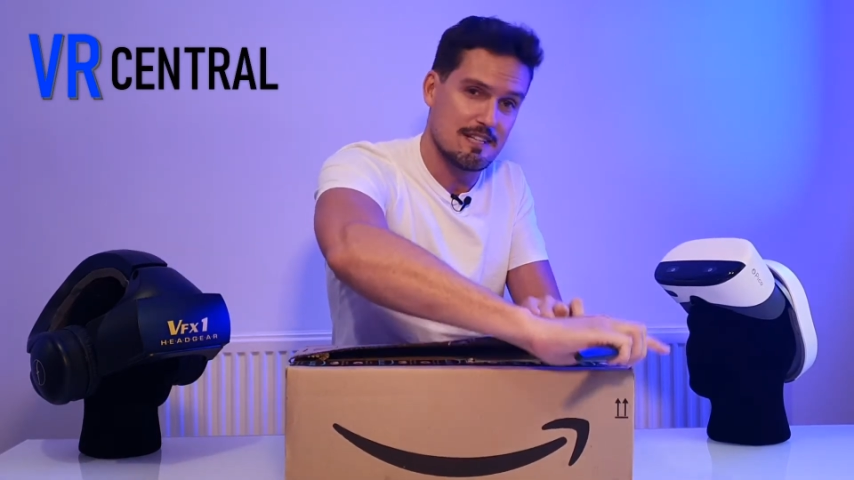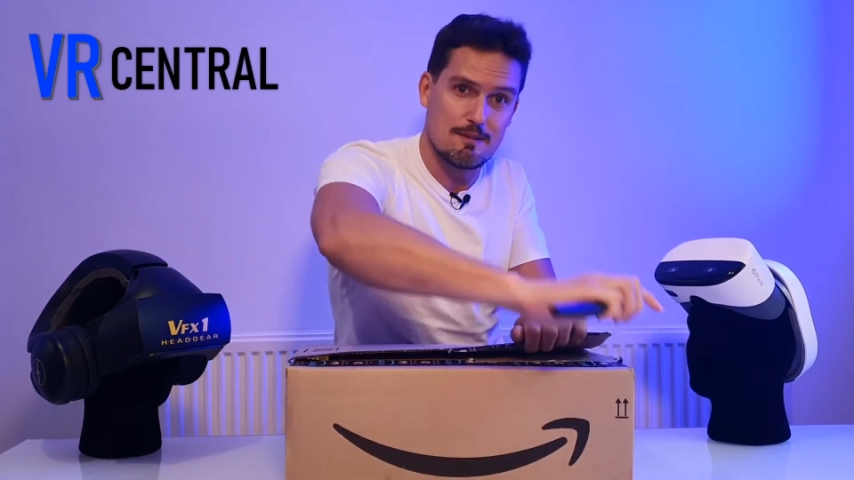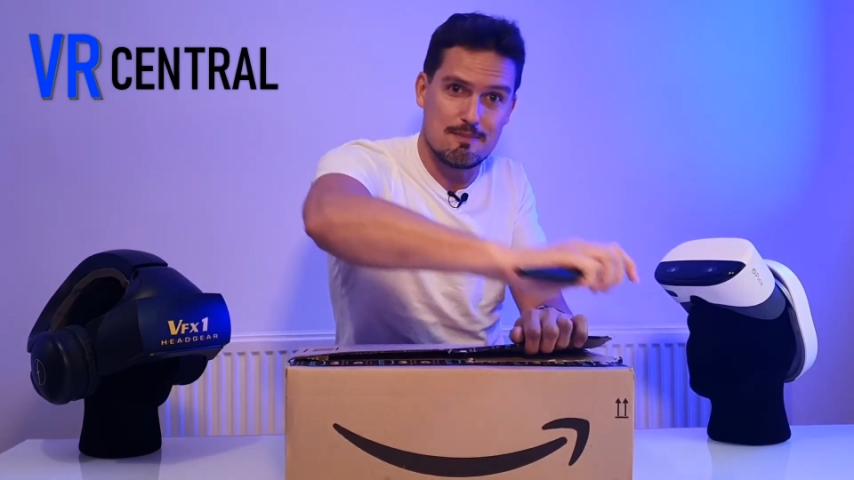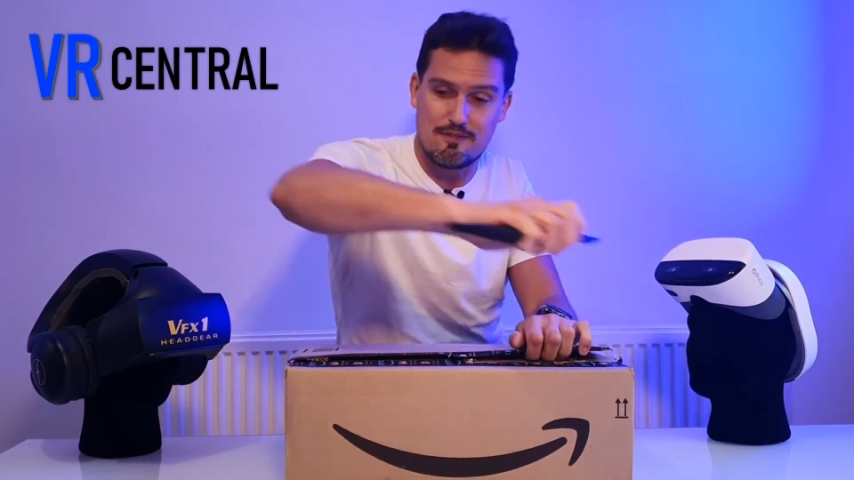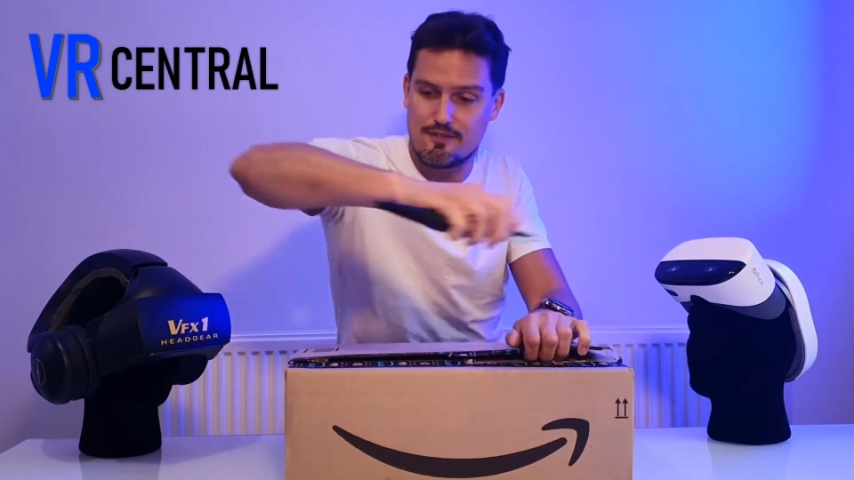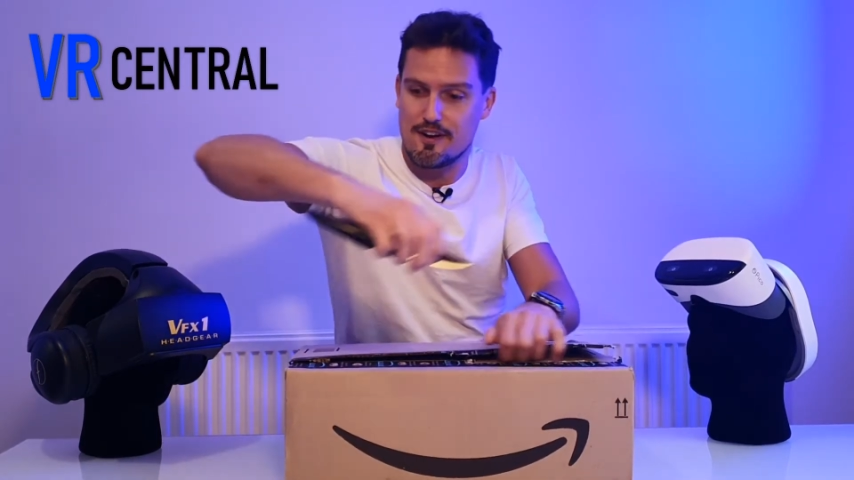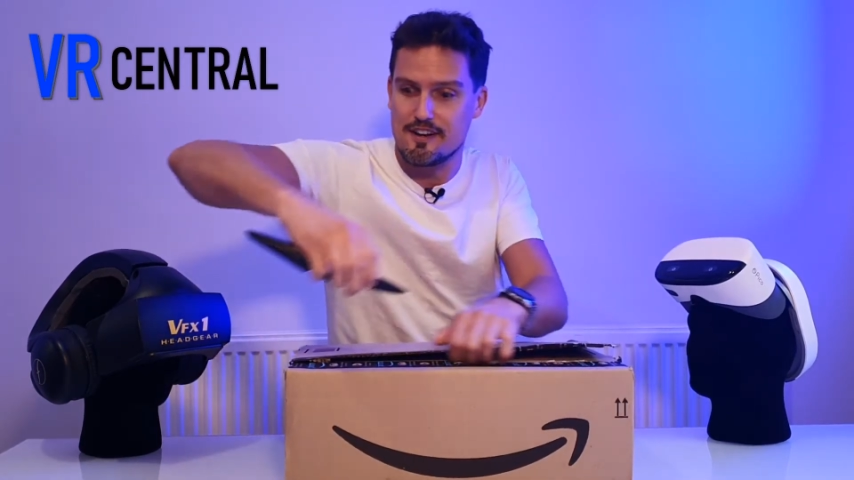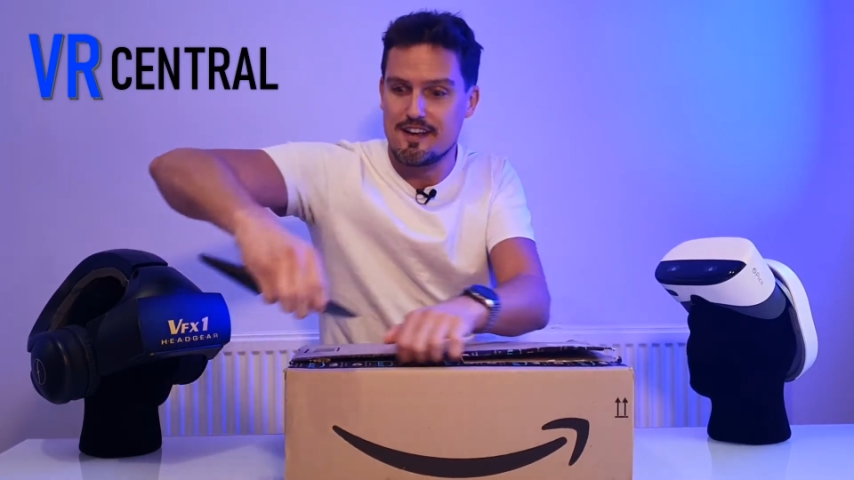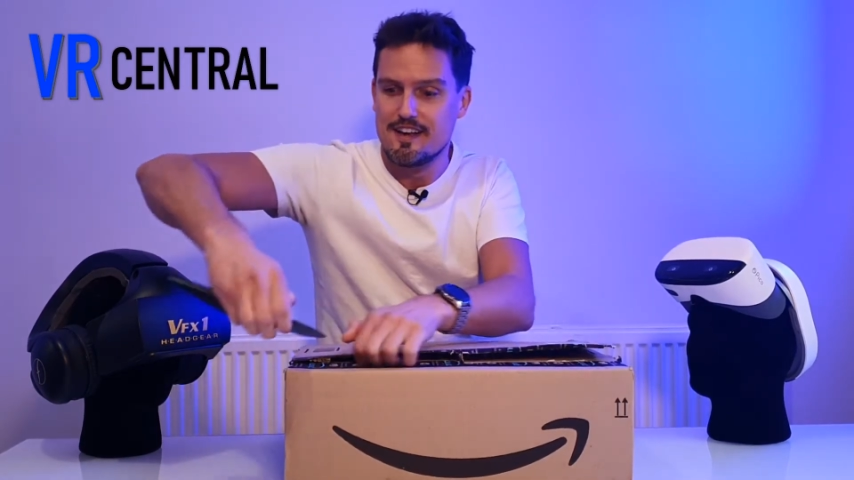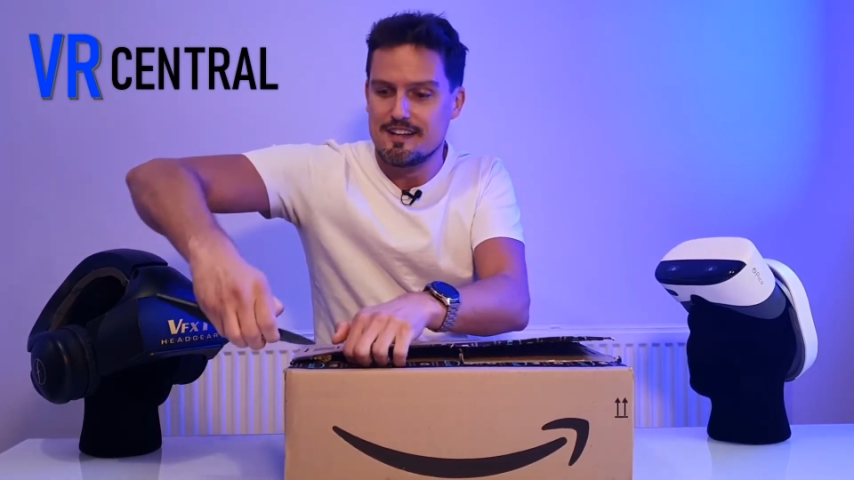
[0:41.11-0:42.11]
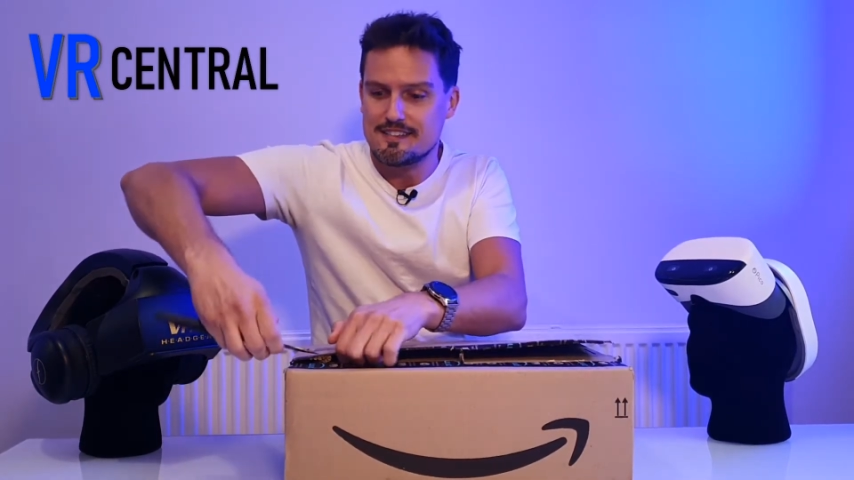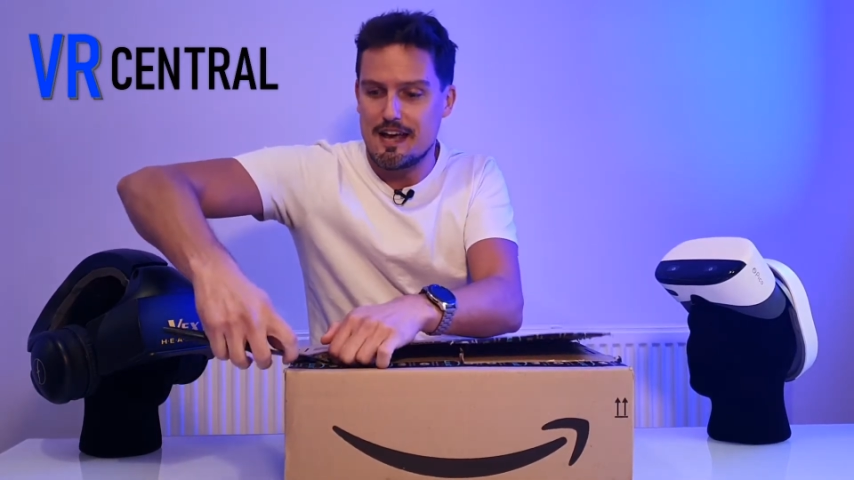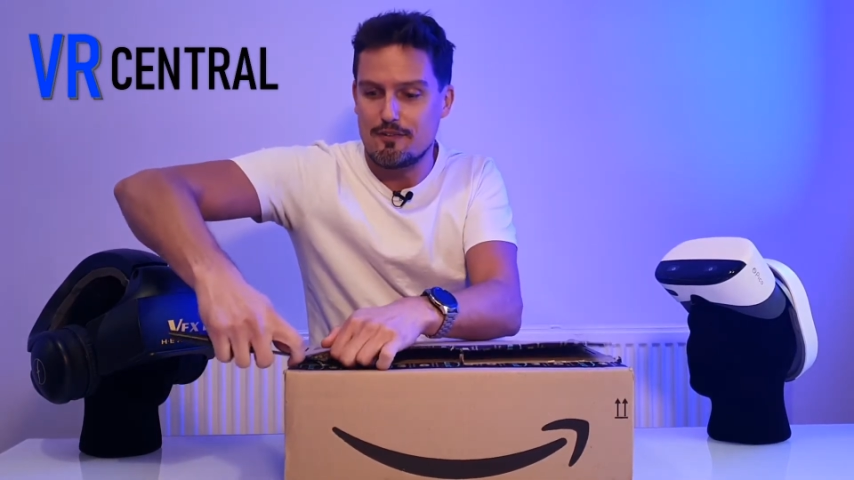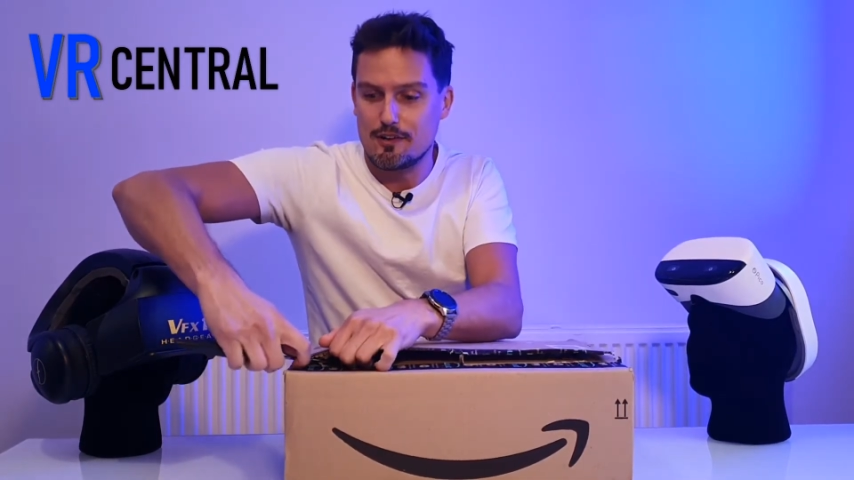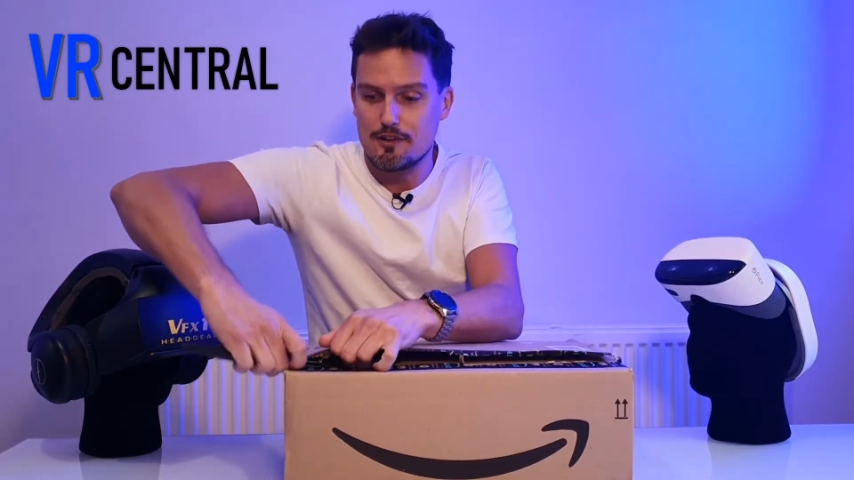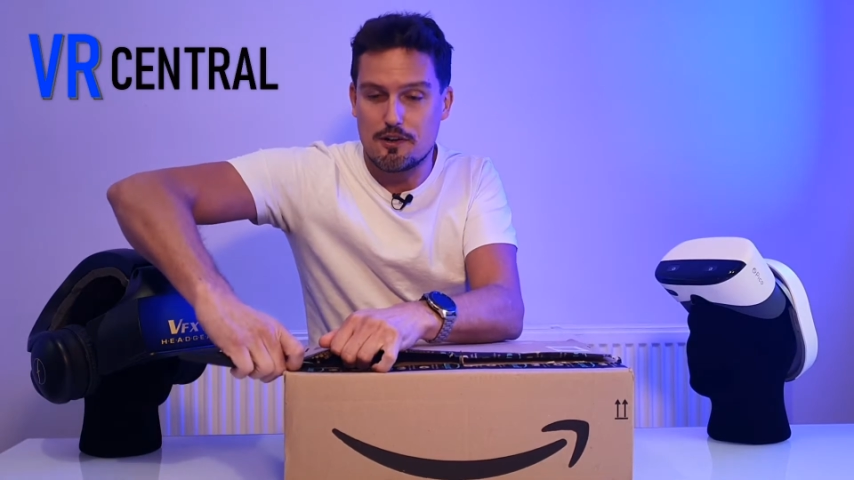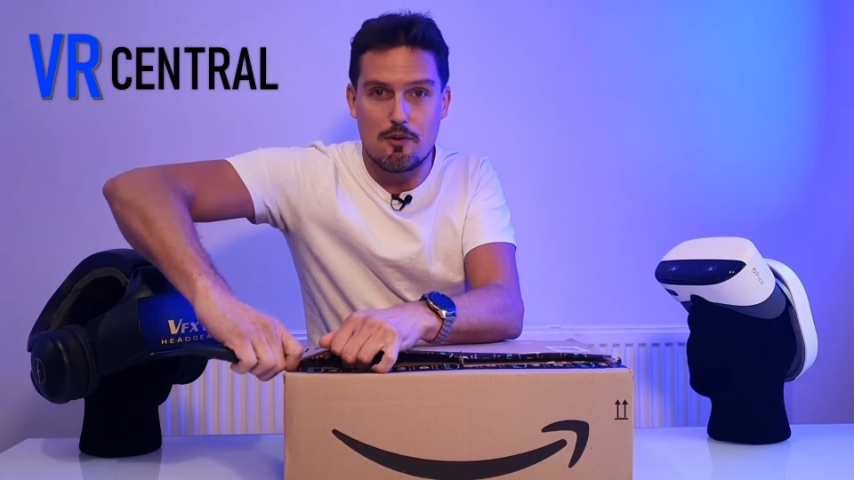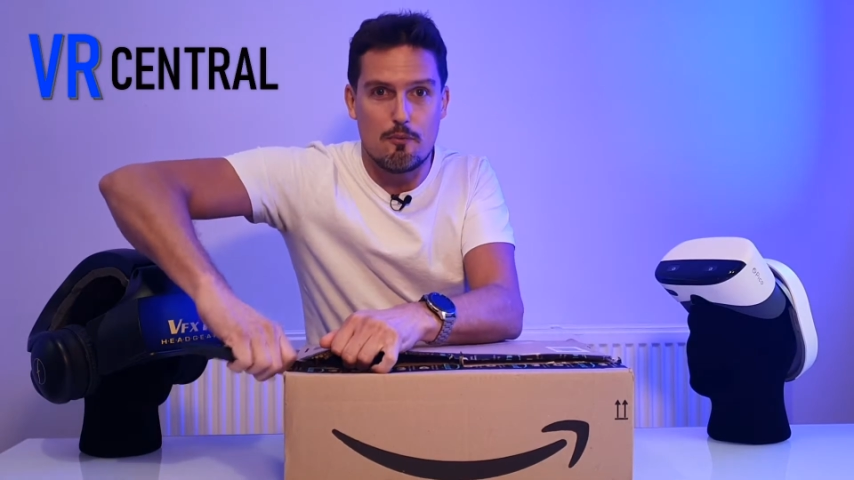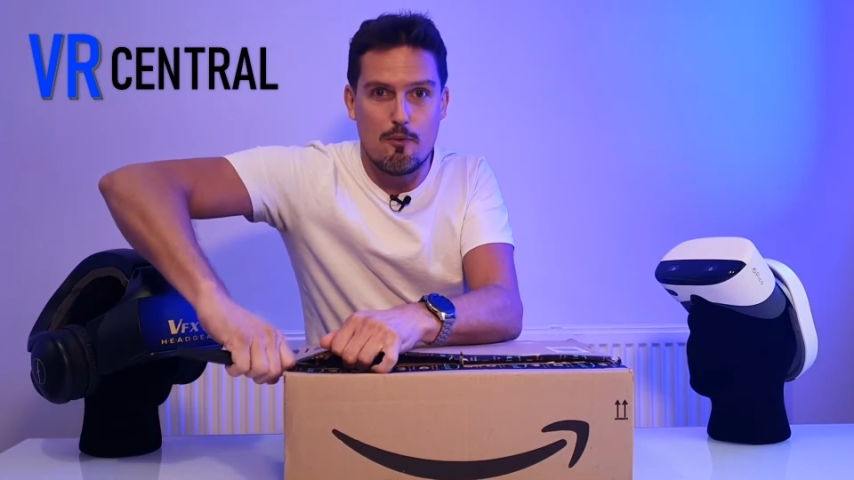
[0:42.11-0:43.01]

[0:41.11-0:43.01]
it's going to be fun to have a look at